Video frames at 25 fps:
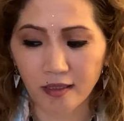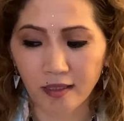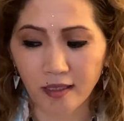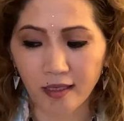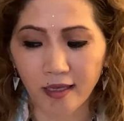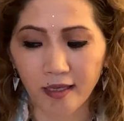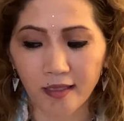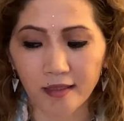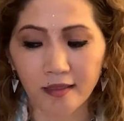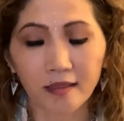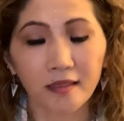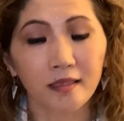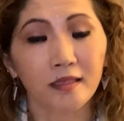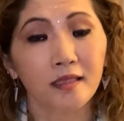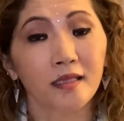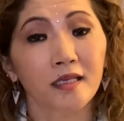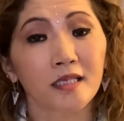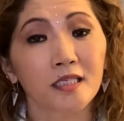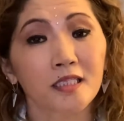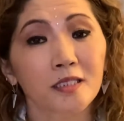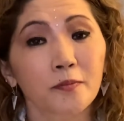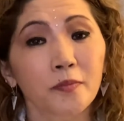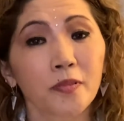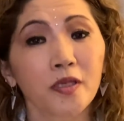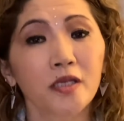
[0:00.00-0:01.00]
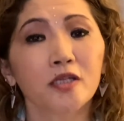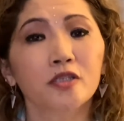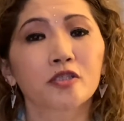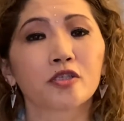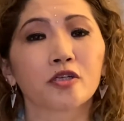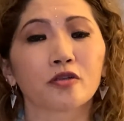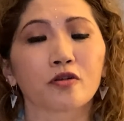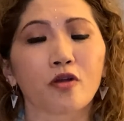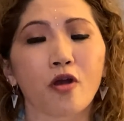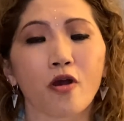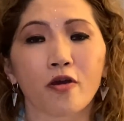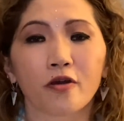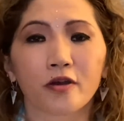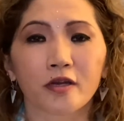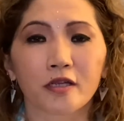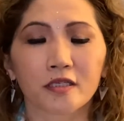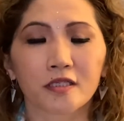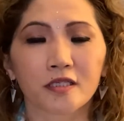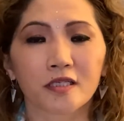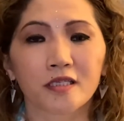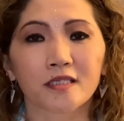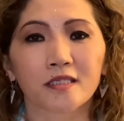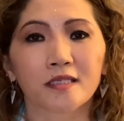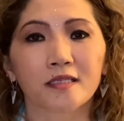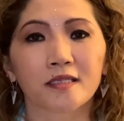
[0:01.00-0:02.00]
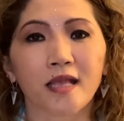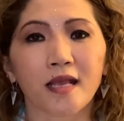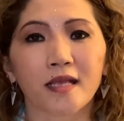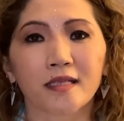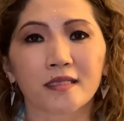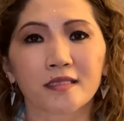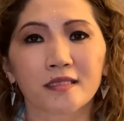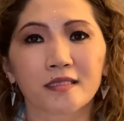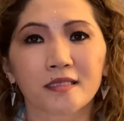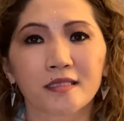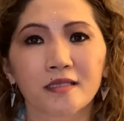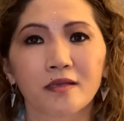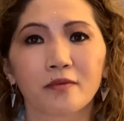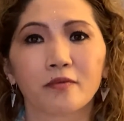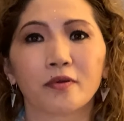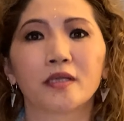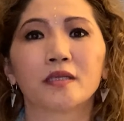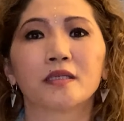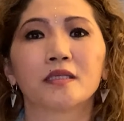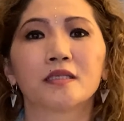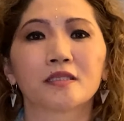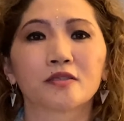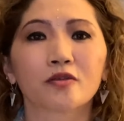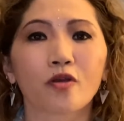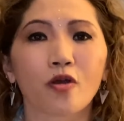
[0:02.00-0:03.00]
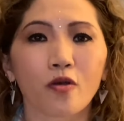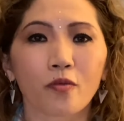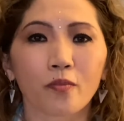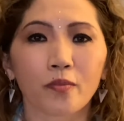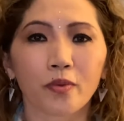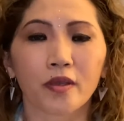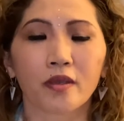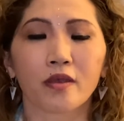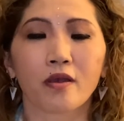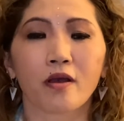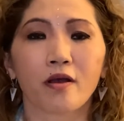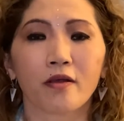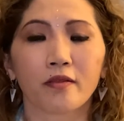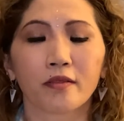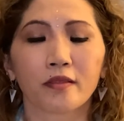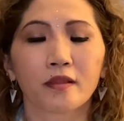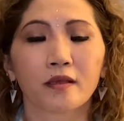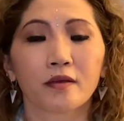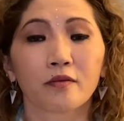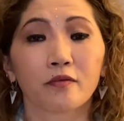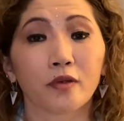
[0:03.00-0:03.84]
and spiritual courages, that's the one is go beyond.